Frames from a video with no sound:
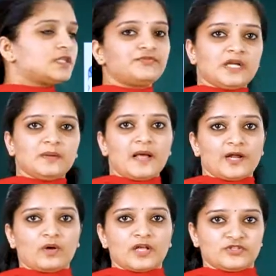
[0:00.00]
The
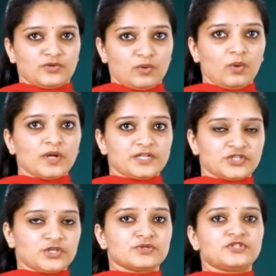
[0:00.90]
wheelbarrow, as you know, it
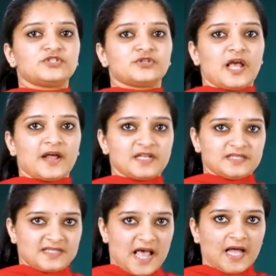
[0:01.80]
is used to carry
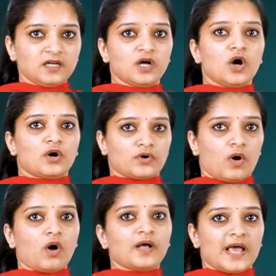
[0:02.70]
sand,
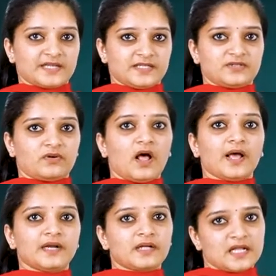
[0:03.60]
rock,
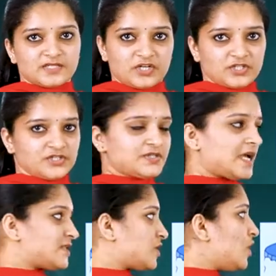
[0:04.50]
etc. in construction
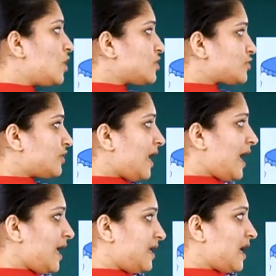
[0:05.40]
sites. So the
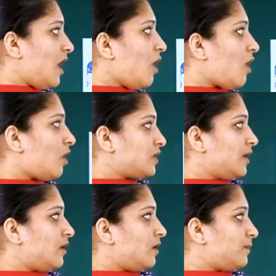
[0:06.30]
area or
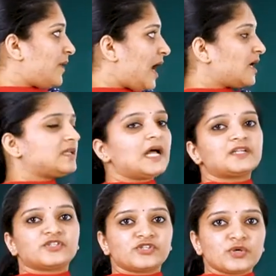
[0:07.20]
the part
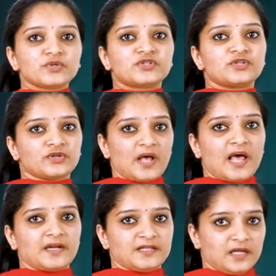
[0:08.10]
that is used to
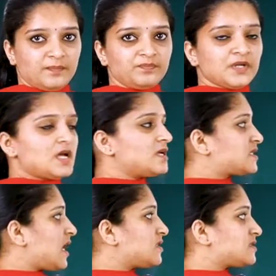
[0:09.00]
carry them
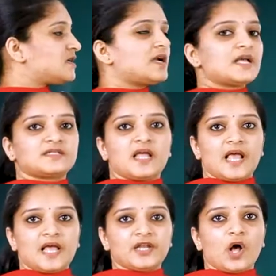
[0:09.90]
is considered as
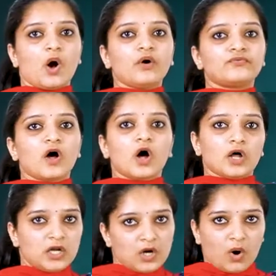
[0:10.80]
the area of
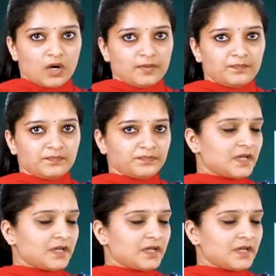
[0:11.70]
load.